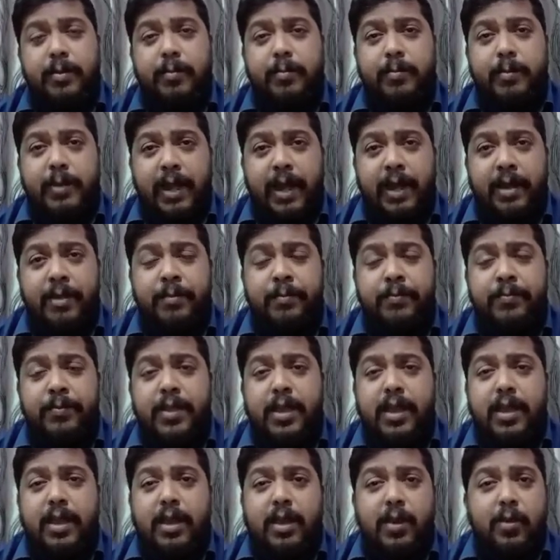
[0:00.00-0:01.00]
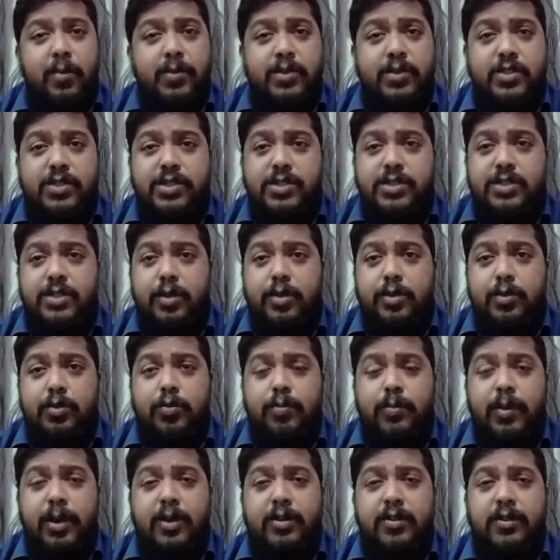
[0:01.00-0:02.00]
plan, which is the do
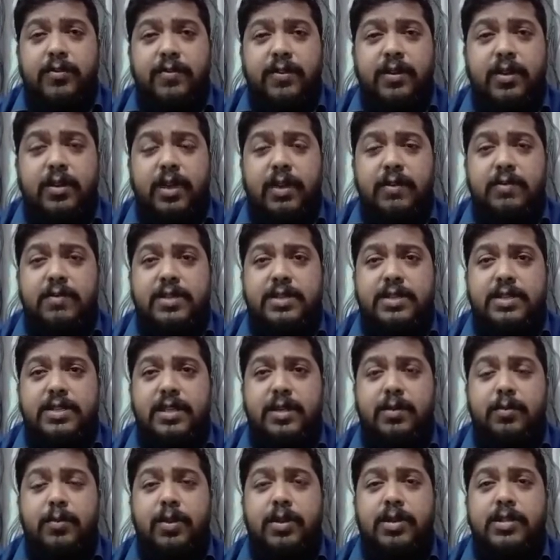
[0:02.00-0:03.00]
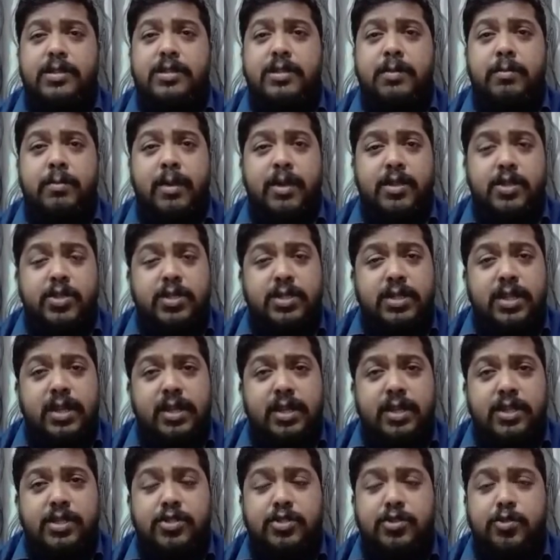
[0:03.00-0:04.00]
part of it. I will see what is the measure that
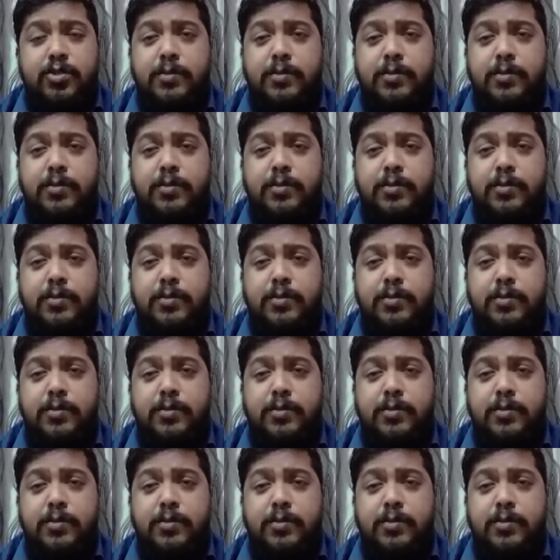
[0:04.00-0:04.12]
needs to